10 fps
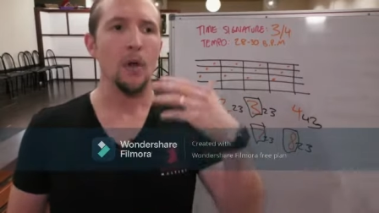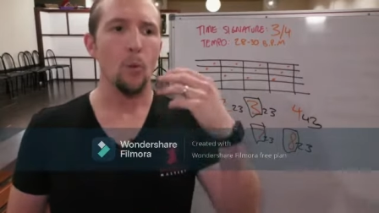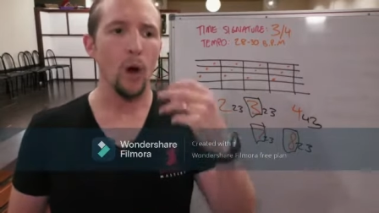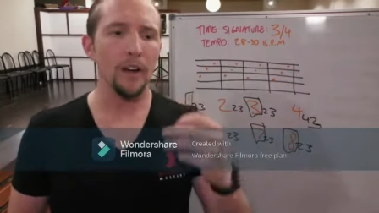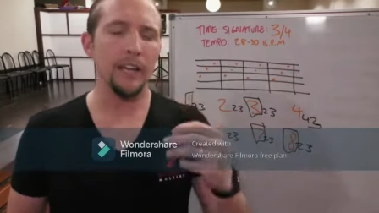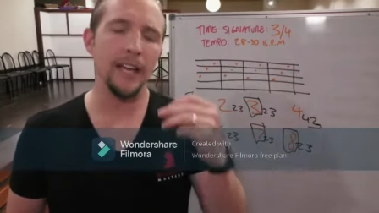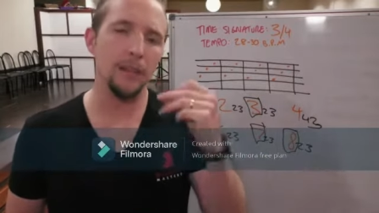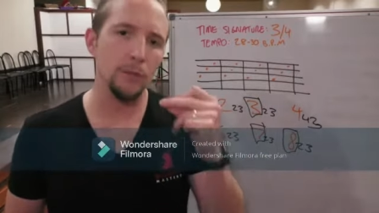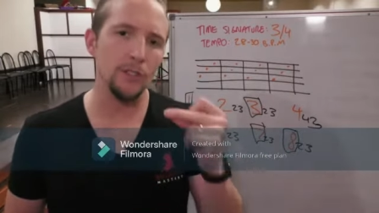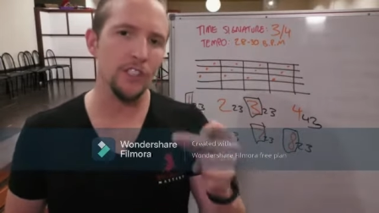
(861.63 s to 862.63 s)
One day
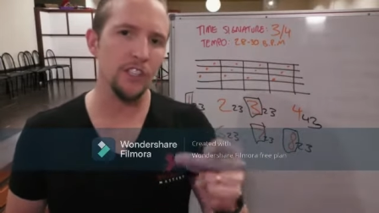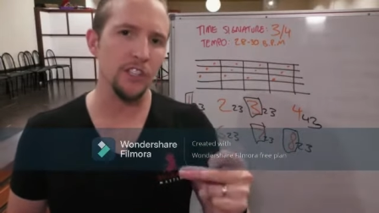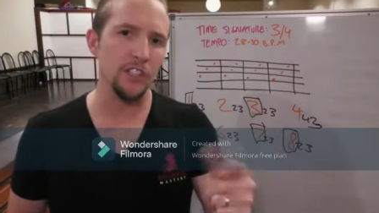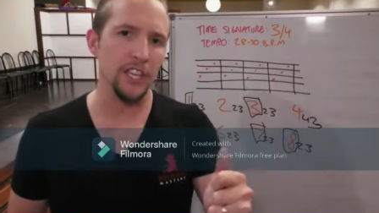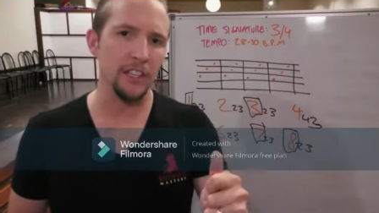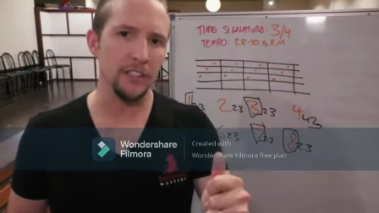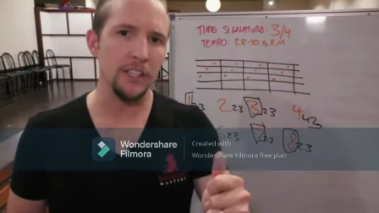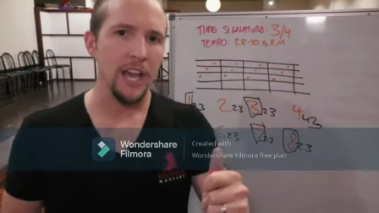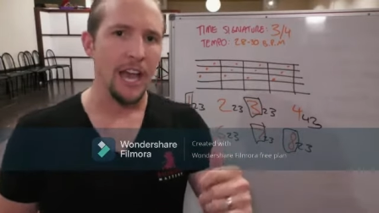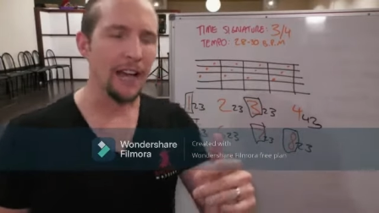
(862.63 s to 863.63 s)
the music just
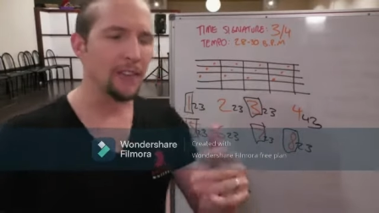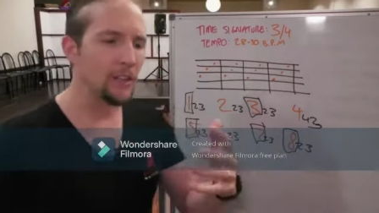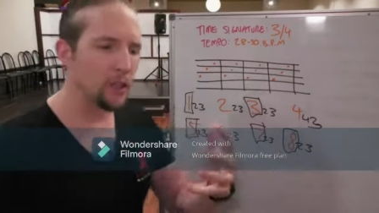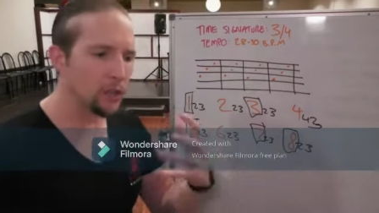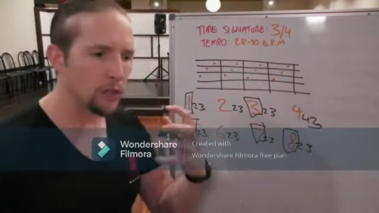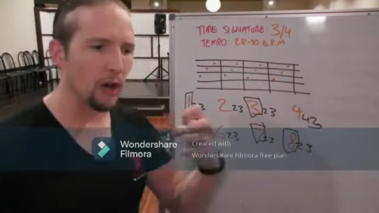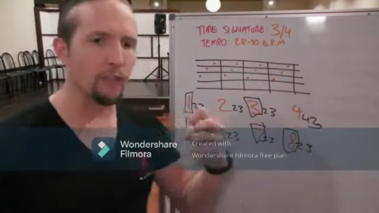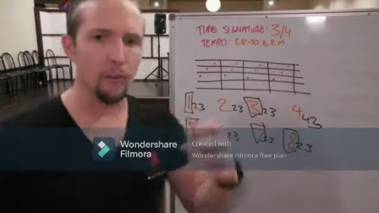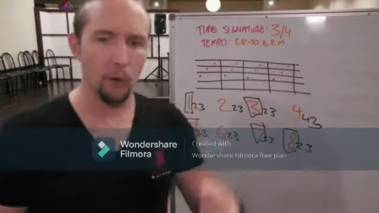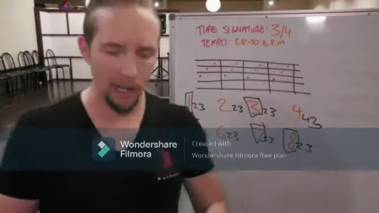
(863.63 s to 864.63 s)
sinks. And then you can go
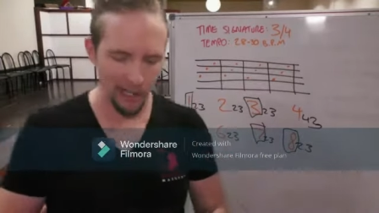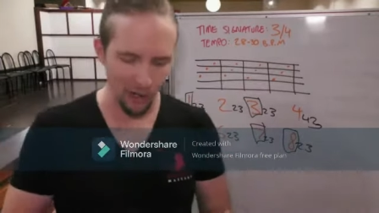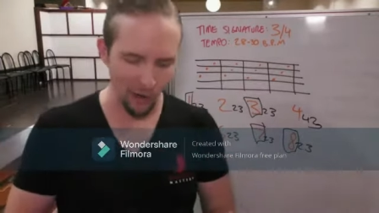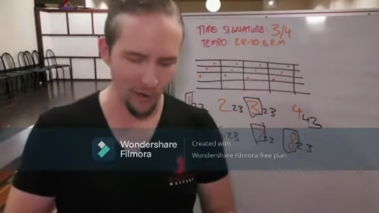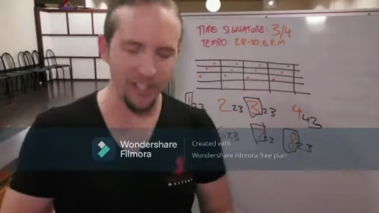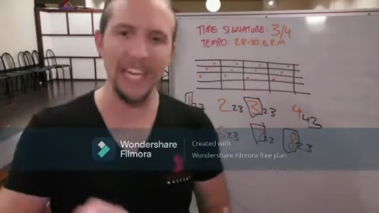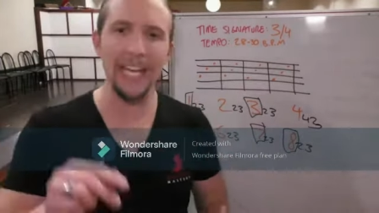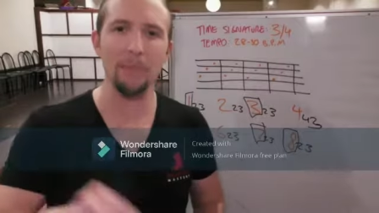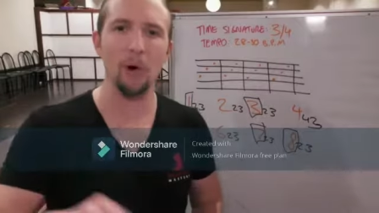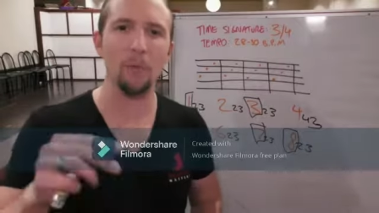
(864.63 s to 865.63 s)
from what I call the
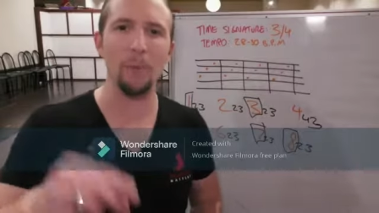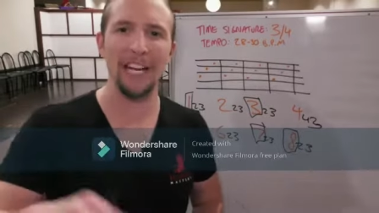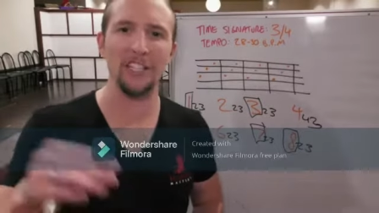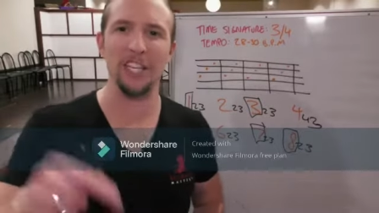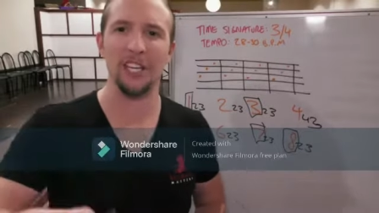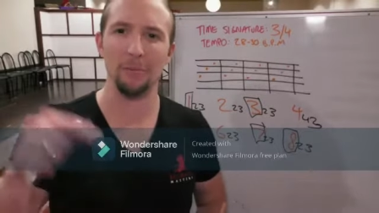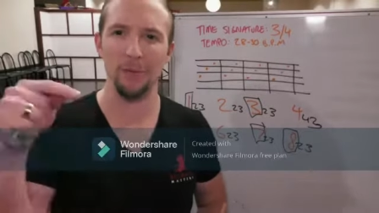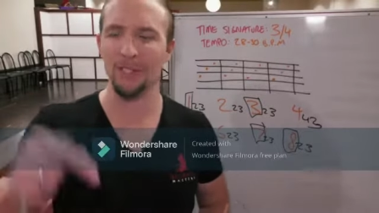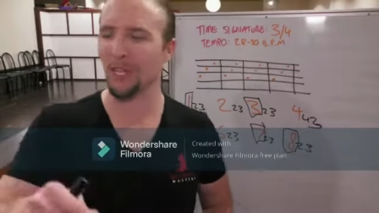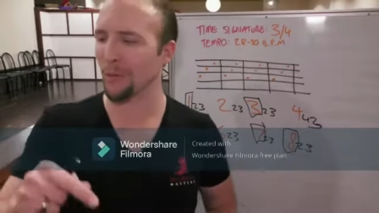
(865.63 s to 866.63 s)
keyboard bashing
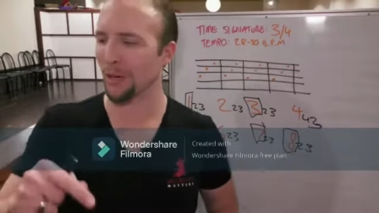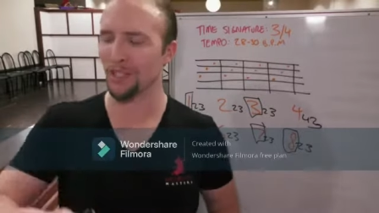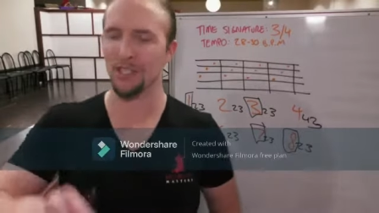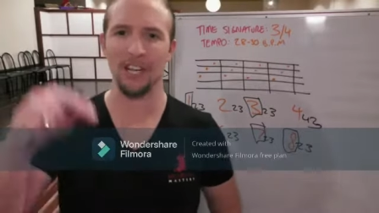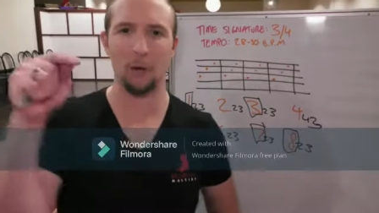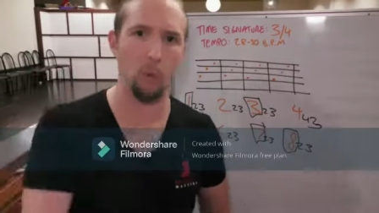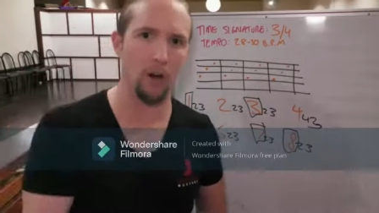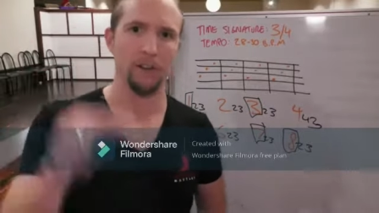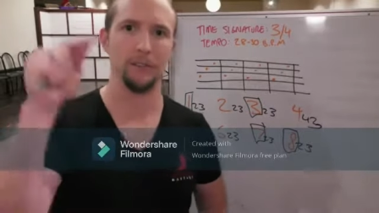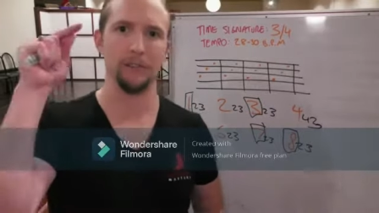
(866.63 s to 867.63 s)
music, where it's just like
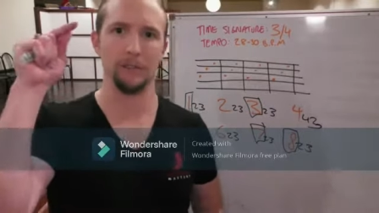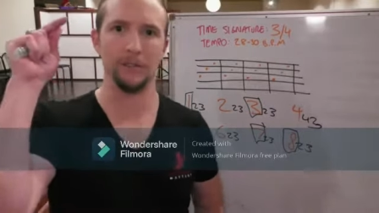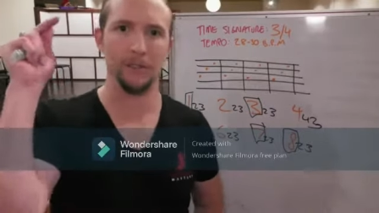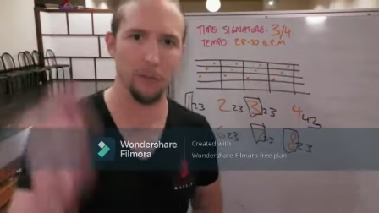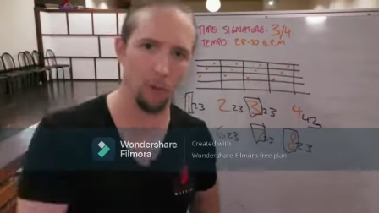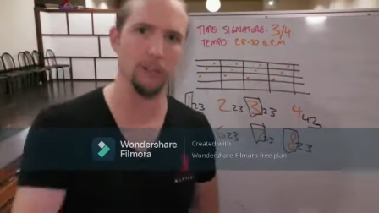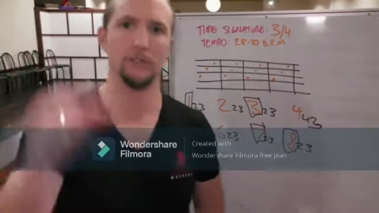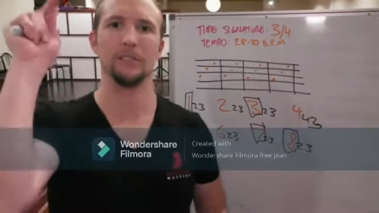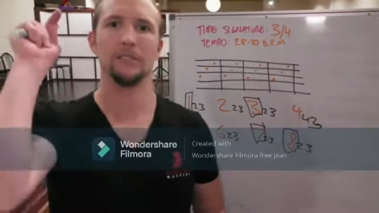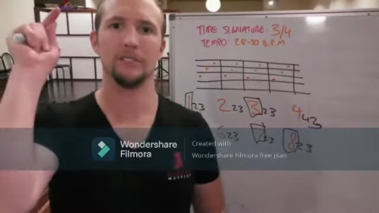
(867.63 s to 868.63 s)
1, 2, 3,
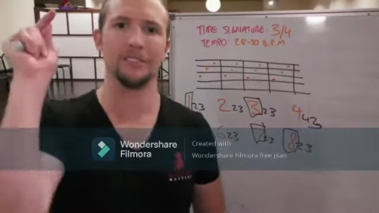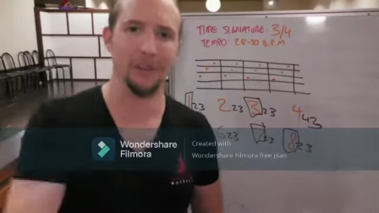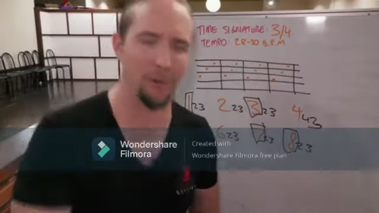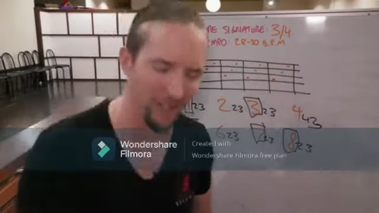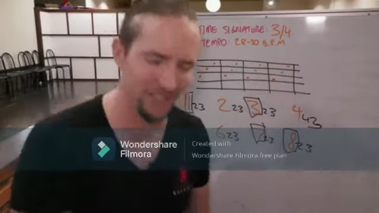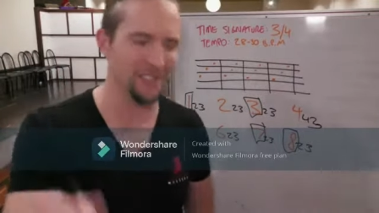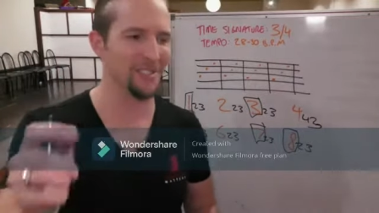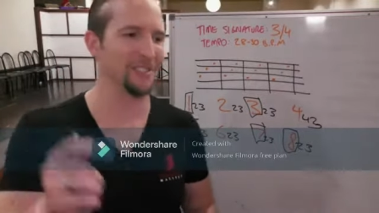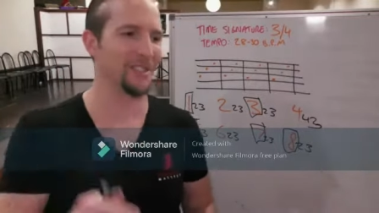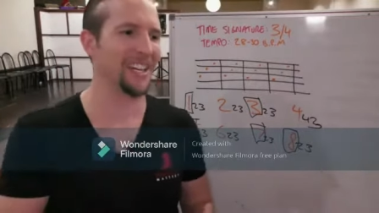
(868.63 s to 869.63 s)
1, 2, 3, 1,
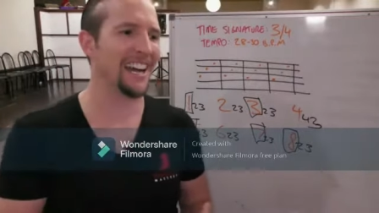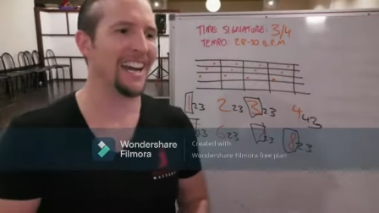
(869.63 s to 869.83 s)
2, 3,